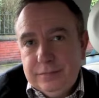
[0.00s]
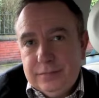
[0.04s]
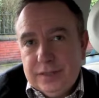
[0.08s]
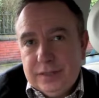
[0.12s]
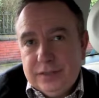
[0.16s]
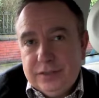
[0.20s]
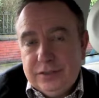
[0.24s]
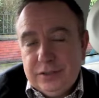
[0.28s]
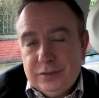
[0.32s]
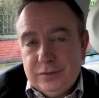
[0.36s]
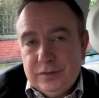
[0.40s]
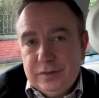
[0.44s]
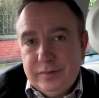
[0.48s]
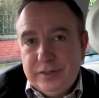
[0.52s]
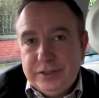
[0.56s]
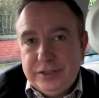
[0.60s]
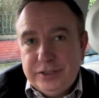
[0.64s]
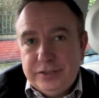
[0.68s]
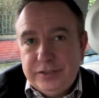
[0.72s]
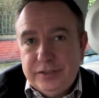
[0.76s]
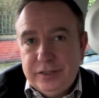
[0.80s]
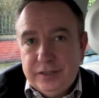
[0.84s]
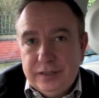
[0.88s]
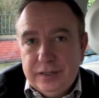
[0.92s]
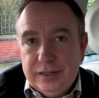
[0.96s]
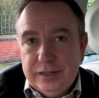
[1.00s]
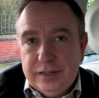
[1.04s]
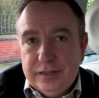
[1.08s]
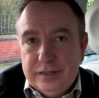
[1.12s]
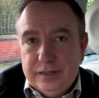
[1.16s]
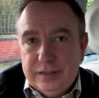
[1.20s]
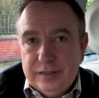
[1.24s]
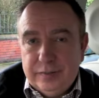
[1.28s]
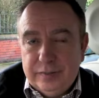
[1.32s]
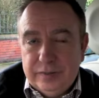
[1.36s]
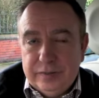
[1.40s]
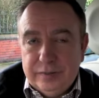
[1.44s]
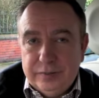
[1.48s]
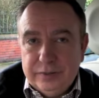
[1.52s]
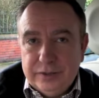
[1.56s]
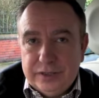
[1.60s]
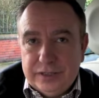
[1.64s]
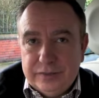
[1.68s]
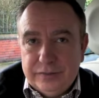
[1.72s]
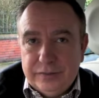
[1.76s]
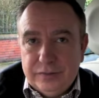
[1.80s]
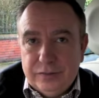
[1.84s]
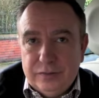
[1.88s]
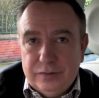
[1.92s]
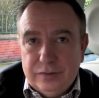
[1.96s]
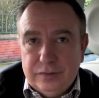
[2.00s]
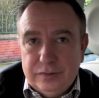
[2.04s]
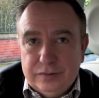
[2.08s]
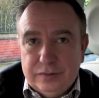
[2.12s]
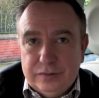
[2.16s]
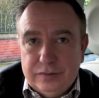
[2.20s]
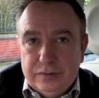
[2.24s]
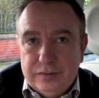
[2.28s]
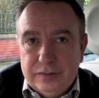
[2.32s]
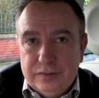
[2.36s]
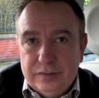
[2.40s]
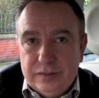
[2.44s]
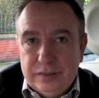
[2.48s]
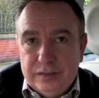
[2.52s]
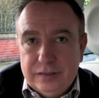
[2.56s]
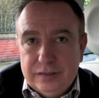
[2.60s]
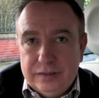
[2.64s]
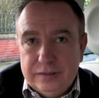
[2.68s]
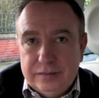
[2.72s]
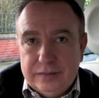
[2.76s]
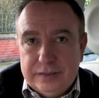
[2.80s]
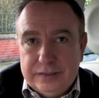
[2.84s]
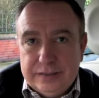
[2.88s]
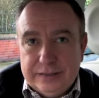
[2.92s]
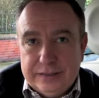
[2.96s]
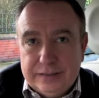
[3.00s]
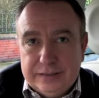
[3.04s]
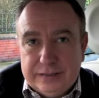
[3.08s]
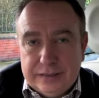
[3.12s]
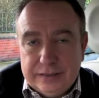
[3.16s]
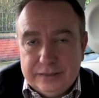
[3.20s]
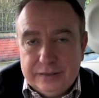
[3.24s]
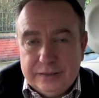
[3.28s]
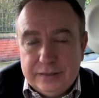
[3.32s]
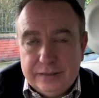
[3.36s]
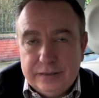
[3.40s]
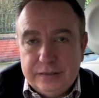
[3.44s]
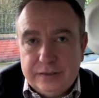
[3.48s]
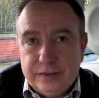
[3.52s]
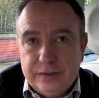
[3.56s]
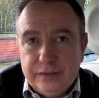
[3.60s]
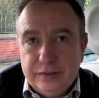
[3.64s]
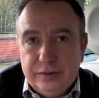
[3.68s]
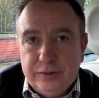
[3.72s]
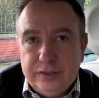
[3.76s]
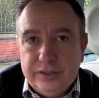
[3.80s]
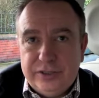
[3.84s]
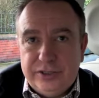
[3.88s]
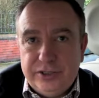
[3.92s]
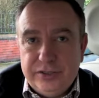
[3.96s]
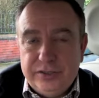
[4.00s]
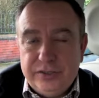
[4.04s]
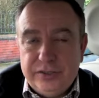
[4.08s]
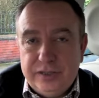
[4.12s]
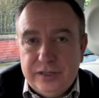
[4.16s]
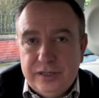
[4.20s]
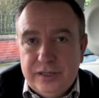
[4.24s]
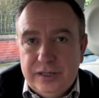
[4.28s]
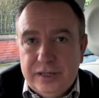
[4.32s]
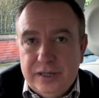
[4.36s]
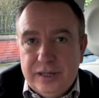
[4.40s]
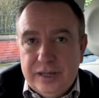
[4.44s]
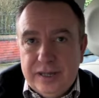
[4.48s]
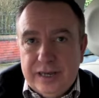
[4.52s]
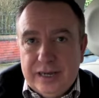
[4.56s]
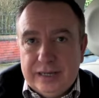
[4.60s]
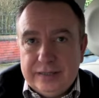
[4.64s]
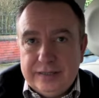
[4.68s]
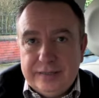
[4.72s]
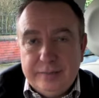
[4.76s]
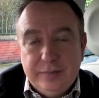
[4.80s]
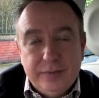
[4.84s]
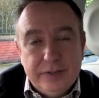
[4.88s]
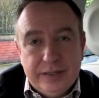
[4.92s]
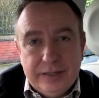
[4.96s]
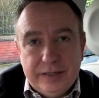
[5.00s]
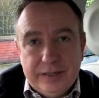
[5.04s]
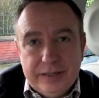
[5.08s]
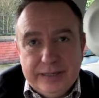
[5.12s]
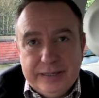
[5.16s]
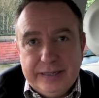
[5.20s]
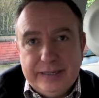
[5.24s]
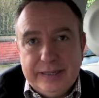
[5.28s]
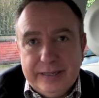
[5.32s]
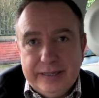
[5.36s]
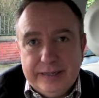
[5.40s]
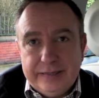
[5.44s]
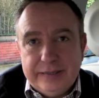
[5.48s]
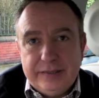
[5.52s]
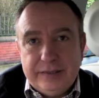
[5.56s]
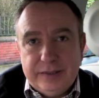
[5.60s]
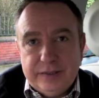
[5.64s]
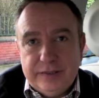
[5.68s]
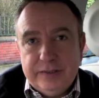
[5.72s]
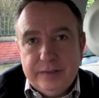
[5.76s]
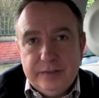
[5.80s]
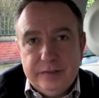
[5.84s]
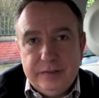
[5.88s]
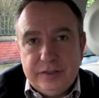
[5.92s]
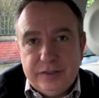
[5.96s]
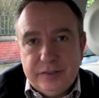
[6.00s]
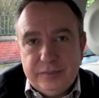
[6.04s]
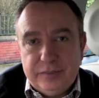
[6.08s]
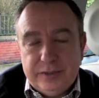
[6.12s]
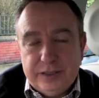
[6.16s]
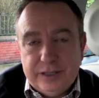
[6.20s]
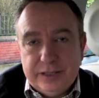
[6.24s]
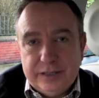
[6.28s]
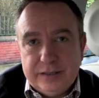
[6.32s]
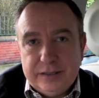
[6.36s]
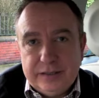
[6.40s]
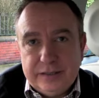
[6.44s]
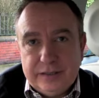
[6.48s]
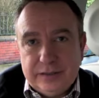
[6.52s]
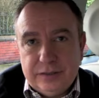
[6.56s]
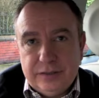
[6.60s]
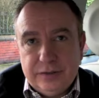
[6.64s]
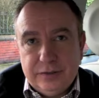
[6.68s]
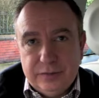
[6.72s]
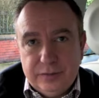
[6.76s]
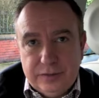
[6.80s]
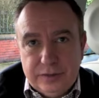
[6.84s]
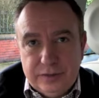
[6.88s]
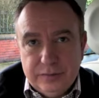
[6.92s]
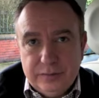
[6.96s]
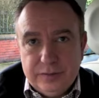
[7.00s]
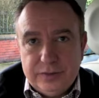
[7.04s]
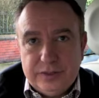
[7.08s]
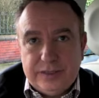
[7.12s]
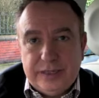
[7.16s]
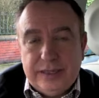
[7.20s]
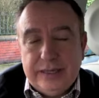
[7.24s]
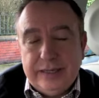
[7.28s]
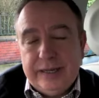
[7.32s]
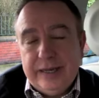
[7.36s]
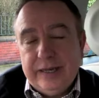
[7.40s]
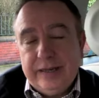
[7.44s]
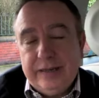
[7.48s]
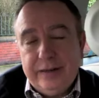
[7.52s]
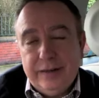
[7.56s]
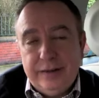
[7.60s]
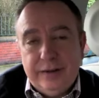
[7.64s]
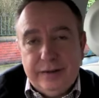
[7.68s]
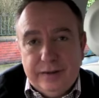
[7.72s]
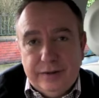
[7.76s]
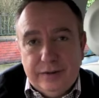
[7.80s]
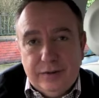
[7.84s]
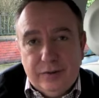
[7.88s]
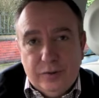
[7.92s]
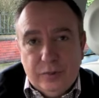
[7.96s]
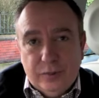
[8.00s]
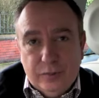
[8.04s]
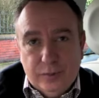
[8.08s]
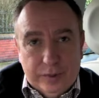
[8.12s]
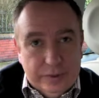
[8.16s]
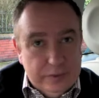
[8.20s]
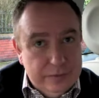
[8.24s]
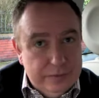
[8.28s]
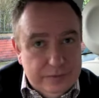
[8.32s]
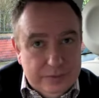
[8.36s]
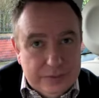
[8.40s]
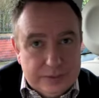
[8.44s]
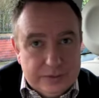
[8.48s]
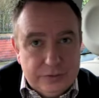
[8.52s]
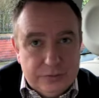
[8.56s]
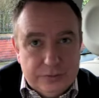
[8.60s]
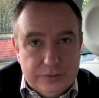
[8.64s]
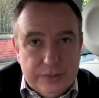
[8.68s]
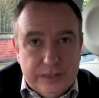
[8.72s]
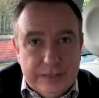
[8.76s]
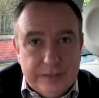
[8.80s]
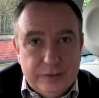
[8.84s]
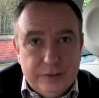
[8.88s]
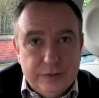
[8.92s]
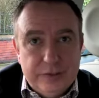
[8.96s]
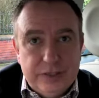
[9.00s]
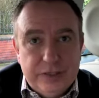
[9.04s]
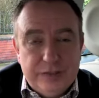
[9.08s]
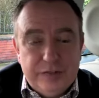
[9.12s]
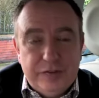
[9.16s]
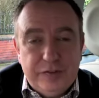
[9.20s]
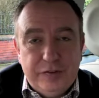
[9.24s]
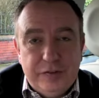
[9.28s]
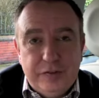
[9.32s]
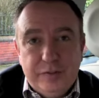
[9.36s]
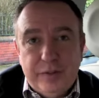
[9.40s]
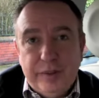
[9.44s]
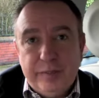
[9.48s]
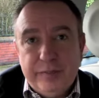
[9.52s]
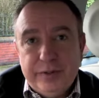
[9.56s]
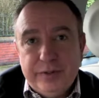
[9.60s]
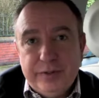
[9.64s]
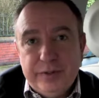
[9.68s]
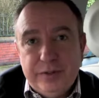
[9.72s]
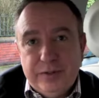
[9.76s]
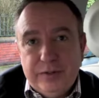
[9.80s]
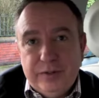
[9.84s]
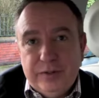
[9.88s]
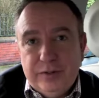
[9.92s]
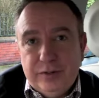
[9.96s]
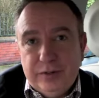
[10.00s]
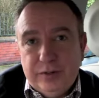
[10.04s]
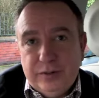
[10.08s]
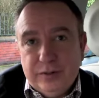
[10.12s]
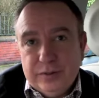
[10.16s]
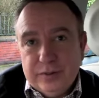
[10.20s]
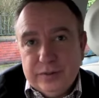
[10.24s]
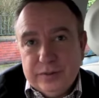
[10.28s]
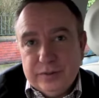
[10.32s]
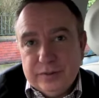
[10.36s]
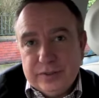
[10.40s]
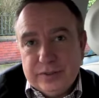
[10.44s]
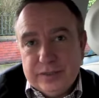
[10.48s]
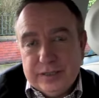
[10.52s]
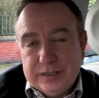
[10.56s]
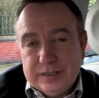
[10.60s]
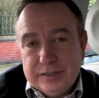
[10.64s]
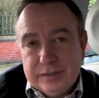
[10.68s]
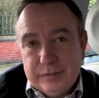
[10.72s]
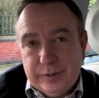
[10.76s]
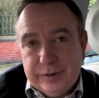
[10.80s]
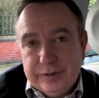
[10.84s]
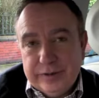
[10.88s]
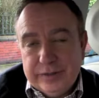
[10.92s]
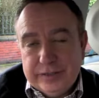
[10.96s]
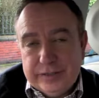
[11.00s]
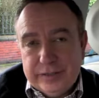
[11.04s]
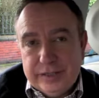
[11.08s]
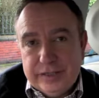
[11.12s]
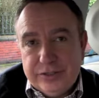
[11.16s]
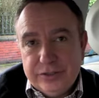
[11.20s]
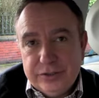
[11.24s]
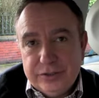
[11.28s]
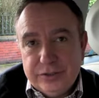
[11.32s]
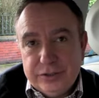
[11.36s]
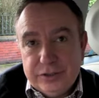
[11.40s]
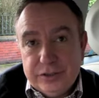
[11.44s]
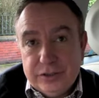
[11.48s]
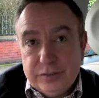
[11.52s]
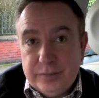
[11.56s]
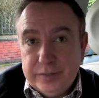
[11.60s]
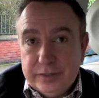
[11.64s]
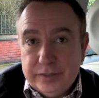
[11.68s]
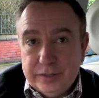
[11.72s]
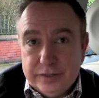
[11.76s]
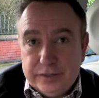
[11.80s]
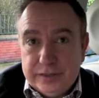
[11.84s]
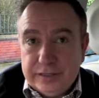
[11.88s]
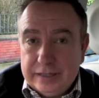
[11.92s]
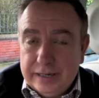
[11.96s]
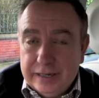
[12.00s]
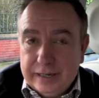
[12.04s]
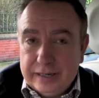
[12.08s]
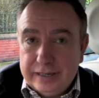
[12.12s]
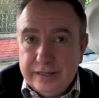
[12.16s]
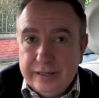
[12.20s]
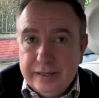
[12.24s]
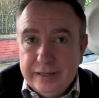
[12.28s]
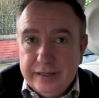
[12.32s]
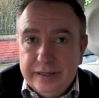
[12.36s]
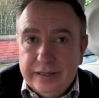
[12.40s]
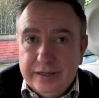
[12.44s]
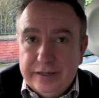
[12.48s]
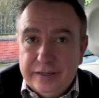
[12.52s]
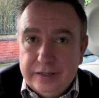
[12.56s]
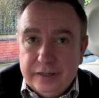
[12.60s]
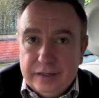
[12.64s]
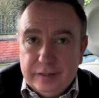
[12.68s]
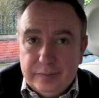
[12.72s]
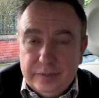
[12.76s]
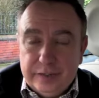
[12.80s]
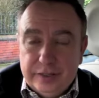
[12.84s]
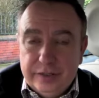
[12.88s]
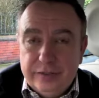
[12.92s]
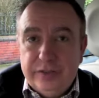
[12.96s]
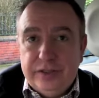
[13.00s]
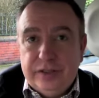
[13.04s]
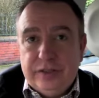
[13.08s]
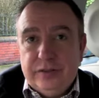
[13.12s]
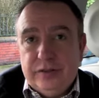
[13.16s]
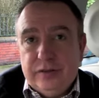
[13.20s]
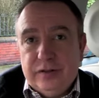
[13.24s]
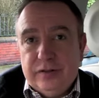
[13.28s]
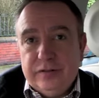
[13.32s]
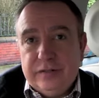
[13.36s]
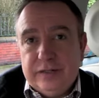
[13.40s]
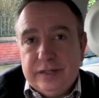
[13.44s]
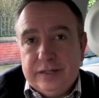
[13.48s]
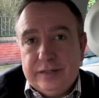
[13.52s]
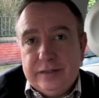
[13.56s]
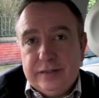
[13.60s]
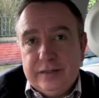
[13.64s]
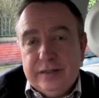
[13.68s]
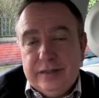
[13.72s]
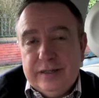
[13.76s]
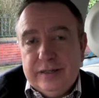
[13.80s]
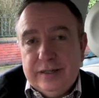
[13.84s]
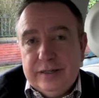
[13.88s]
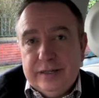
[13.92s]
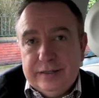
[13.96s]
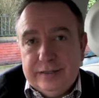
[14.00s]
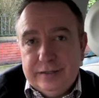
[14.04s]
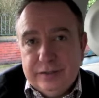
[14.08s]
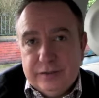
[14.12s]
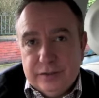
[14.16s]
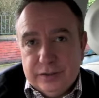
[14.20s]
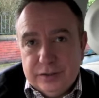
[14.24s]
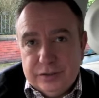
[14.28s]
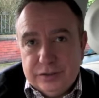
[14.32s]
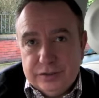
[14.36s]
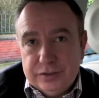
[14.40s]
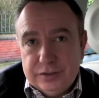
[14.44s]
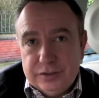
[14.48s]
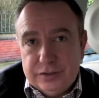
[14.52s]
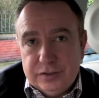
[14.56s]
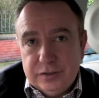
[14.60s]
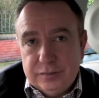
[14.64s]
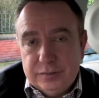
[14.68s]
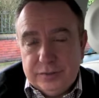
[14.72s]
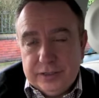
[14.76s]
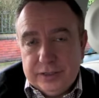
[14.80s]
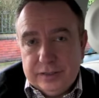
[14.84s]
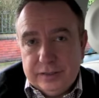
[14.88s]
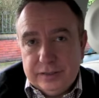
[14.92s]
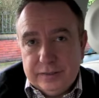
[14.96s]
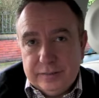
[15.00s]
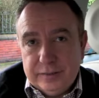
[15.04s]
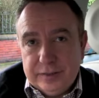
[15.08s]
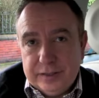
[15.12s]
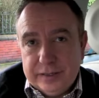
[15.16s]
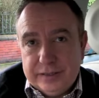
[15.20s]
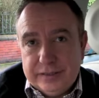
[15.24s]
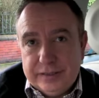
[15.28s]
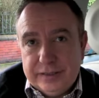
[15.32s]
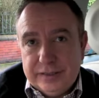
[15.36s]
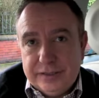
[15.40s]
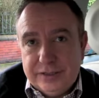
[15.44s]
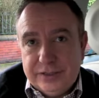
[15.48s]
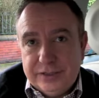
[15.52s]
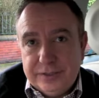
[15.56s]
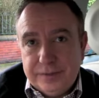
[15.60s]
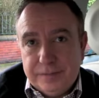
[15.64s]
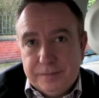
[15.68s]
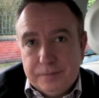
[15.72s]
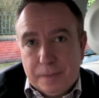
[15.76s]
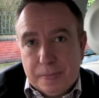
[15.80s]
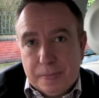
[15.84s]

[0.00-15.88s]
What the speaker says: So we'll imagine that the pupil's given all decent answers to the questions, and then we're going to link it into the new subject. So you would say again, well, that's really good that you remembered all of those things about your T-junctions, because today you're going to be using all of that in the Crossroads subject that I'm going to teach you.